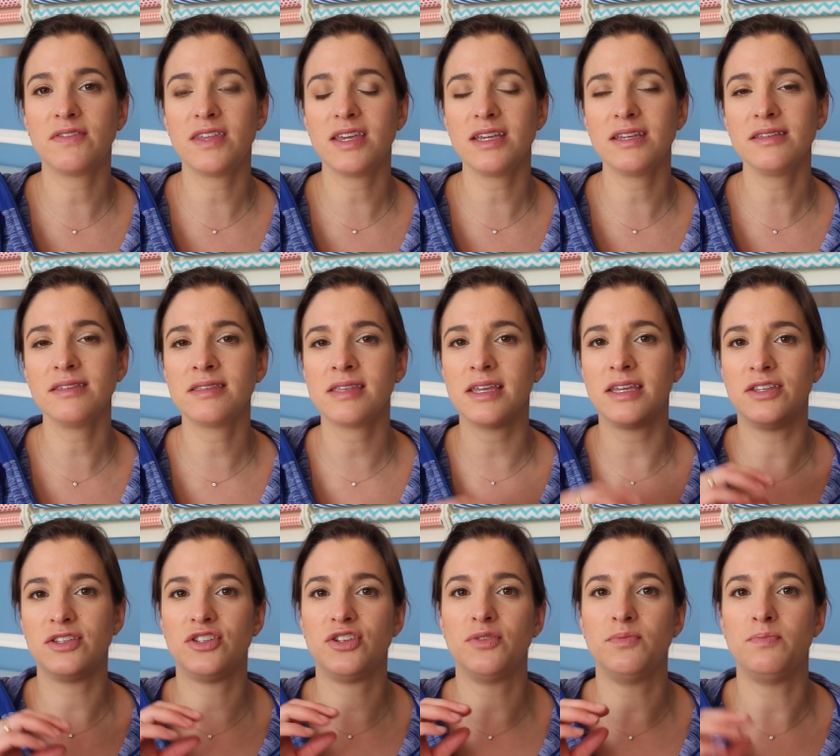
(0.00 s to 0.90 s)
of things
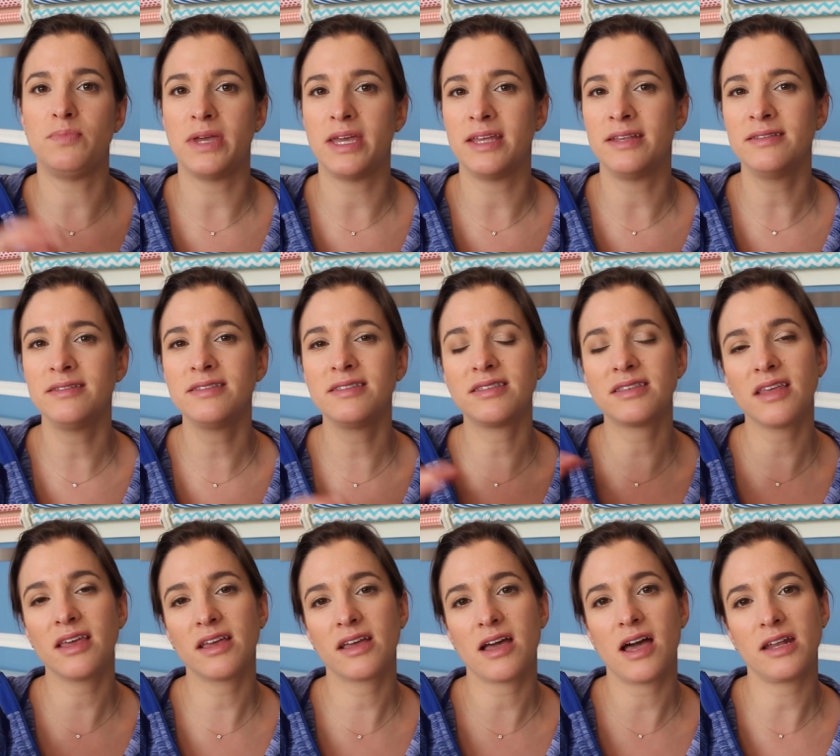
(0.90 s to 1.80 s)
into
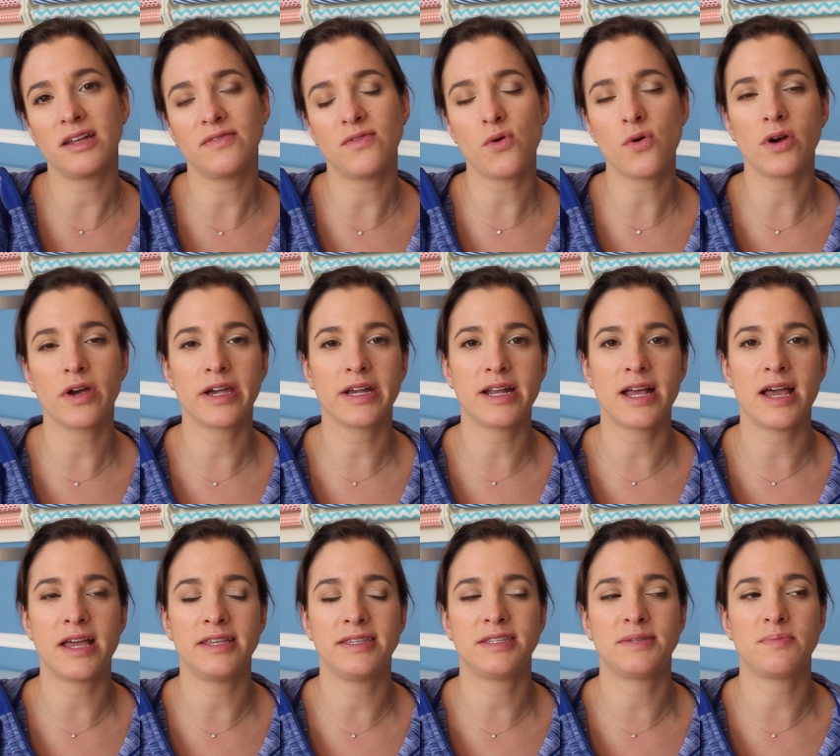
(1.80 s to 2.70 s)
bins, kind of
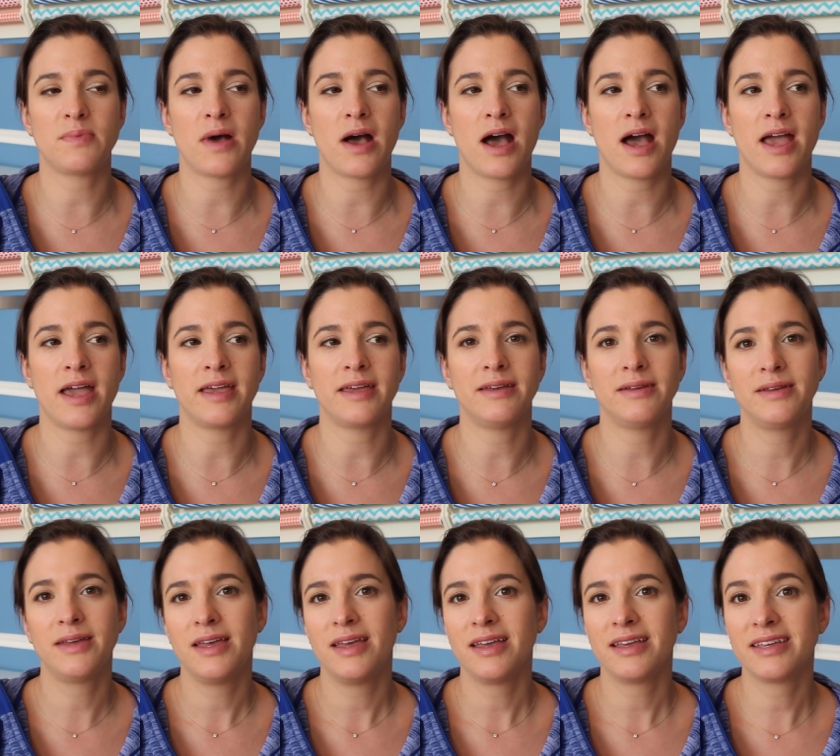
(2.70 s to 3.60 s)
organized by
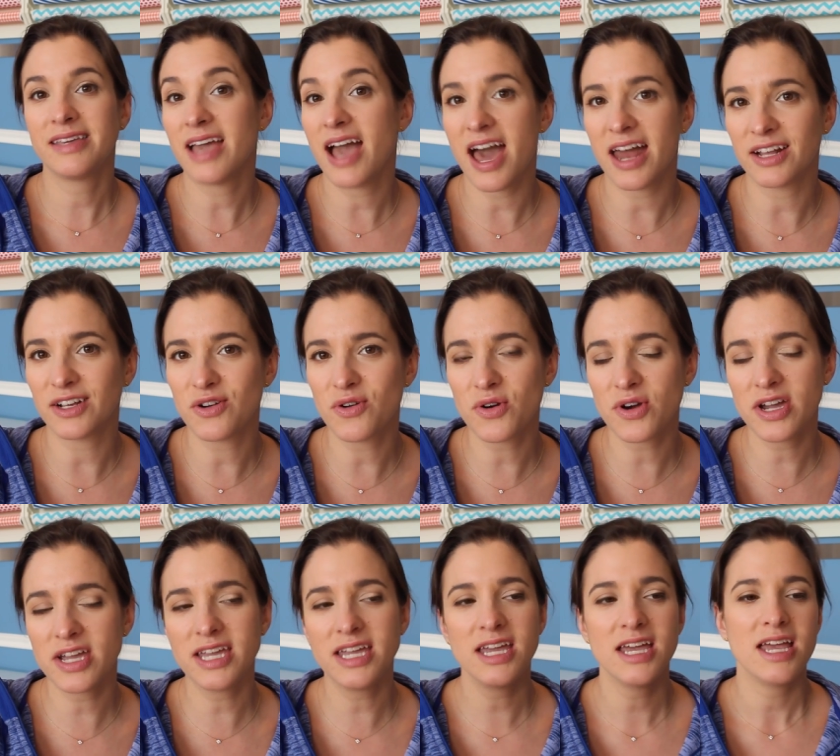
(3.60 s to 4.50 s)

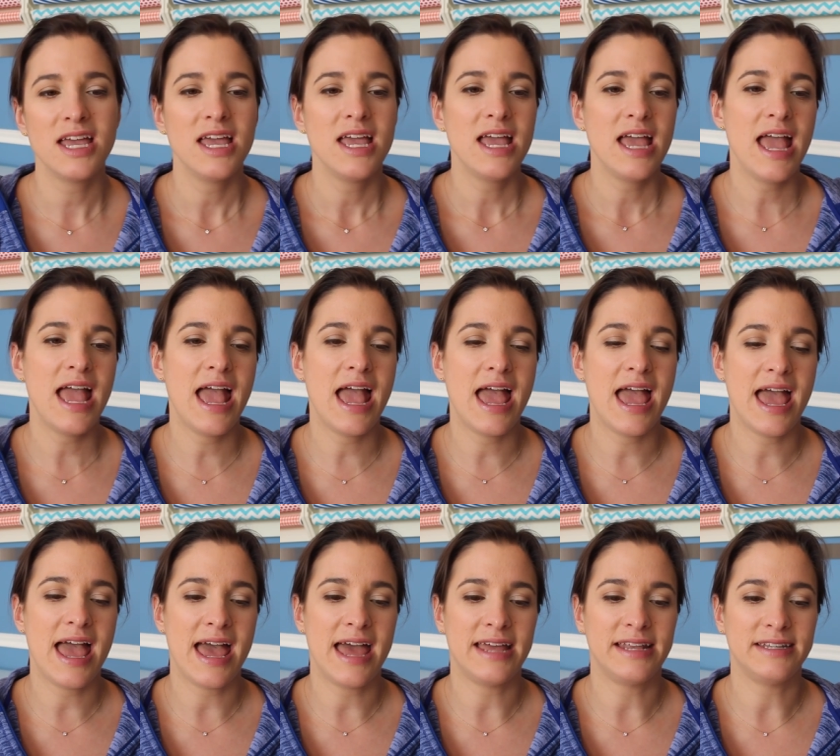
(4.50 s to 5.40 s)
category.
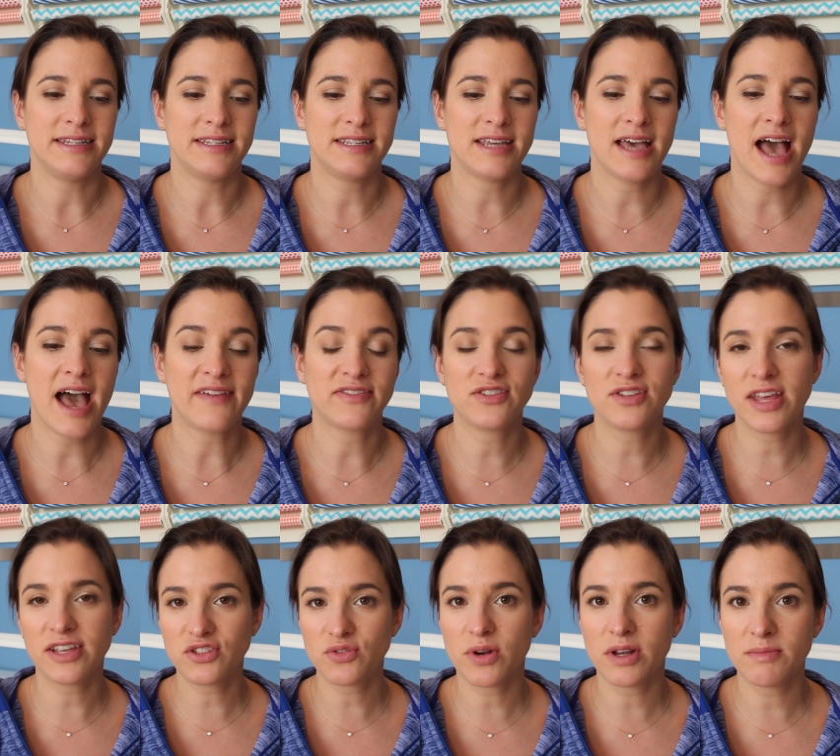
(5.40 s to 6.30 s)
And after
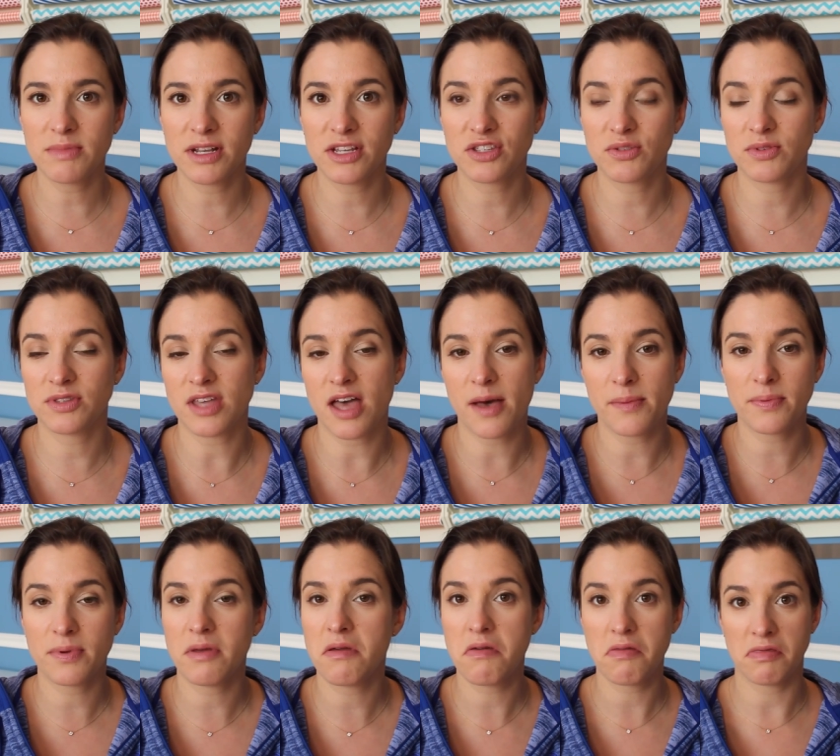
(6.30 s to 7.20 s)
that 20 minutes was
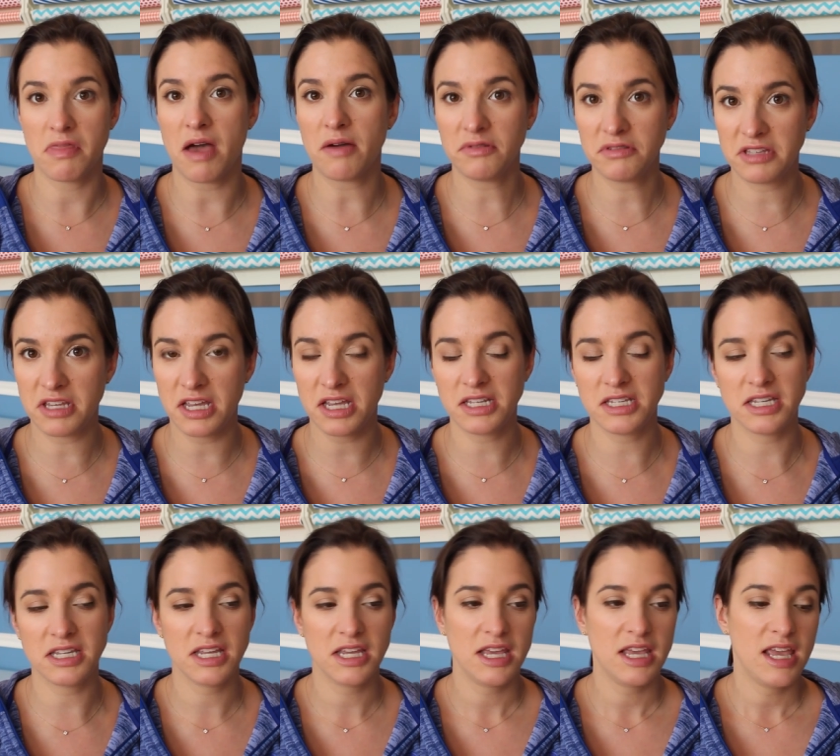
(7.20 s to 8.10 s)
up, that was
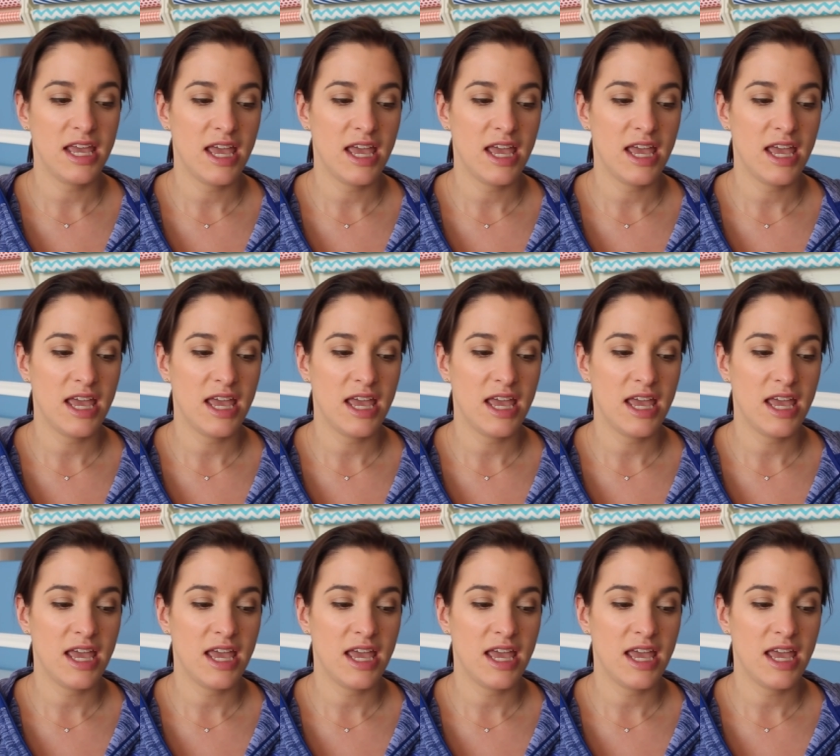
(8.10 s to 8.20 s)
it.